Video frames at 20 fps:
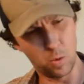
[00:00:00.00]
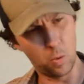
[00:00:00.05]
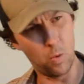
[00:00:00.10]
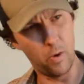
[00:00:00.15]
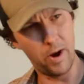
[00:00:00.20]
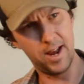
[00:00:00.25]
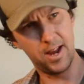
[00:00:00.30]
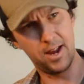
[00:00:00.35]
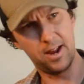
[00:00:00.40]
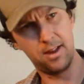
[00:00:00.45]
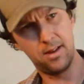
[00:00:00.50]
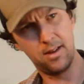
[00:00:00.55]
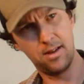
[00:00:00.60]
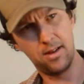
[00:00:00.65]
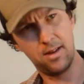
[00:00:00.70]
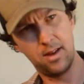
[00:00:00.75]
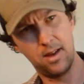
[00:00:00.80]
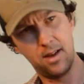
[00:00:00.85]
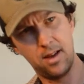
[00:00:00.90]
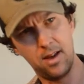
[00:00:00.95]
wing.
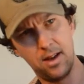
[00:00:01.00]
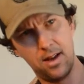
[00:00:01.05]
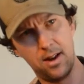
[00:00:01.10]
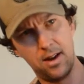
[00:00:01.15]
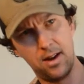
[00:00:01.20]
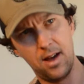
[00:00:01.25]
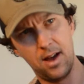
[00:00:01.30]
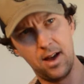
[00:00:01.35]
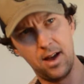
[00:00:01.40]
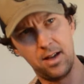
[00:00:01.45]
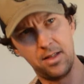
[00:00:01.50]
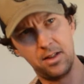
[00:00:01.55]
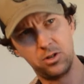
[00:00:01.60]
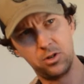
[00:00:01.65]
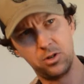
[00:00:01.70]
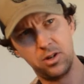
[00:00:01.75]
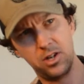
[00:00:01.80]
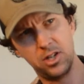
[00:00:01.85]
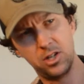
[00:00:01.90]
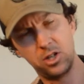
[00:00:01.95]
And uh, the
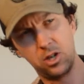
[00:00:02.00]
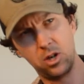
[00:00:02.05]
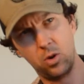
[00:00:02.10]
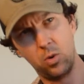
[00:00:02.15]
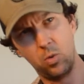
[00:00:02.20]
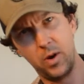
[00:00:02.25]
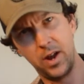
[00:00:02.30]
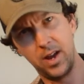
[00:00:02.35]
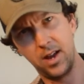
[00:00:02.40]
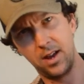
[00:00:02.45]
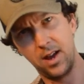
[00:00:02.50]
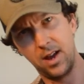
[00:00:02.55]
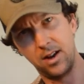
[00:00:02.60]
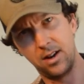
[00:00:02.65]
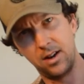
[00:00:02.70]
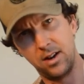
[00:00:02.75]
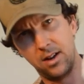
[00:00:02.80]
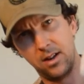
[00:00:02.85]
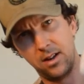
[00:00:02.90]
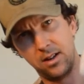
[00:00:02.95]
traditional wing on
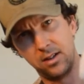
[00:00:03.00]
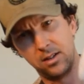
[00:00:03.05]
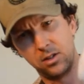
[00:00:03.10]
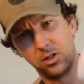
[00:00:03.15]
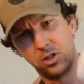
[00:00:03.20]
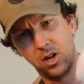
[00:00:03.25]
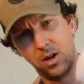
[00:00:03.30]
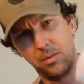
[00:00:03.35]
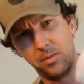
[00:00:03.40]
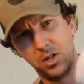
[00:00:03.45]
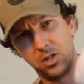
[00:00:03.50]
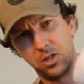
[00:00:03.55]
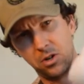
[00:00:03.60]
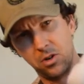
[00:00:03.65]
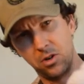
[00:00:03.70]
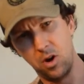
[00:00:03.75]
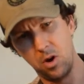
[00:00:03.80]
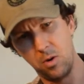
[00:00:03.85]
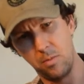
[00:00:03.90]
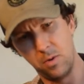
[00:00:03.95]
a chubby
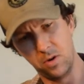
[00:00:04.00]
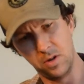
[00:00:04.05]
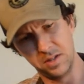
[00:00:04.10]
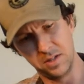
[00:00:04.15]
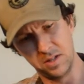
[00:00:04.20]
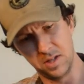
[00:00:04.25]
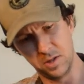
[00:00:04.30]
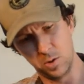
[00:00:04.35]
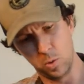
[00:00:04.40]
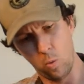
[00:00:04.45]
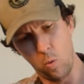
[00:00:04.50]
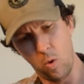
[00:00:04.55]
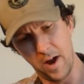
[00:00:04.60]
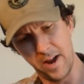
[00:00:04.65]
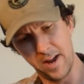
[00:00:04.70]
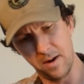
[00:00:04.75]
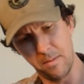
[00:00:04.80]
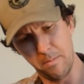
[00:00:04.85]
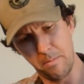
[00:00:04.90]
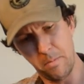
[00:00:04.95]
Chernobyl is this
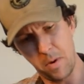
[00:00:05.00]
white